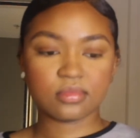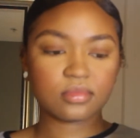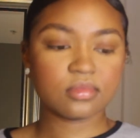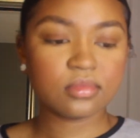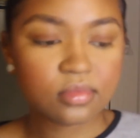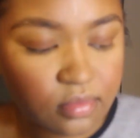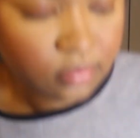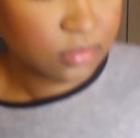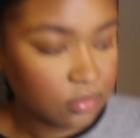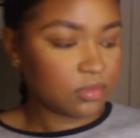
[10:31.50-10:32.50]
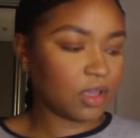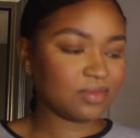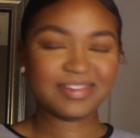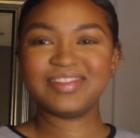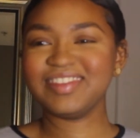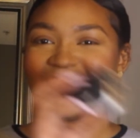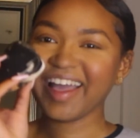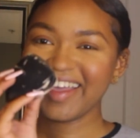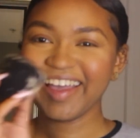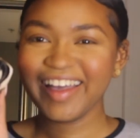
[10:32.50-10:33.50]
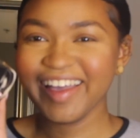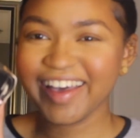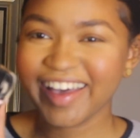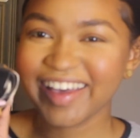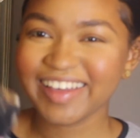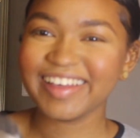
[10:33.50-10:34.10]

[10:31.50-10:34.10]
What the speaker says: And at this point in the video, I thought I lost the sponge.